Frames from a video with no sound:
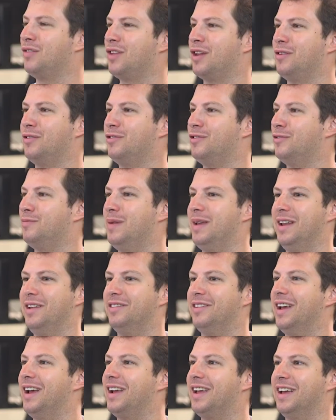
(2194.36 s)
I thought he was just being a
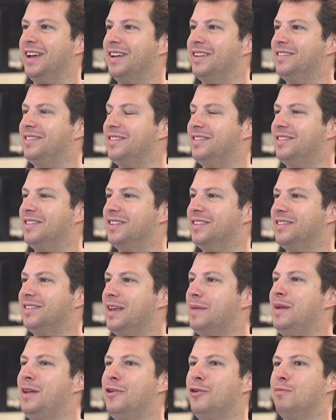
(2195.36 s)
jackass and
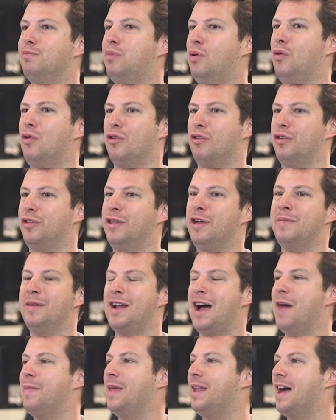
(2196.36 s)
just. I mean, you're bored. They've
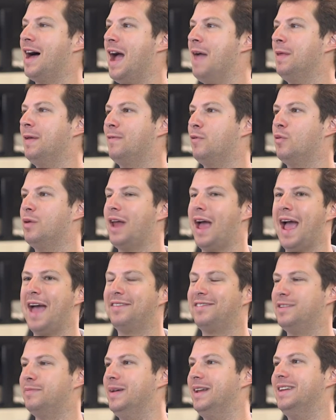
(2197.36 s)
been on that island for what
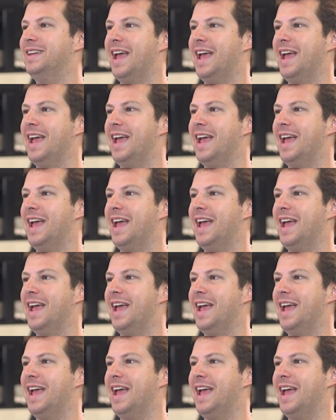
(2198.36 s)
has to be I days.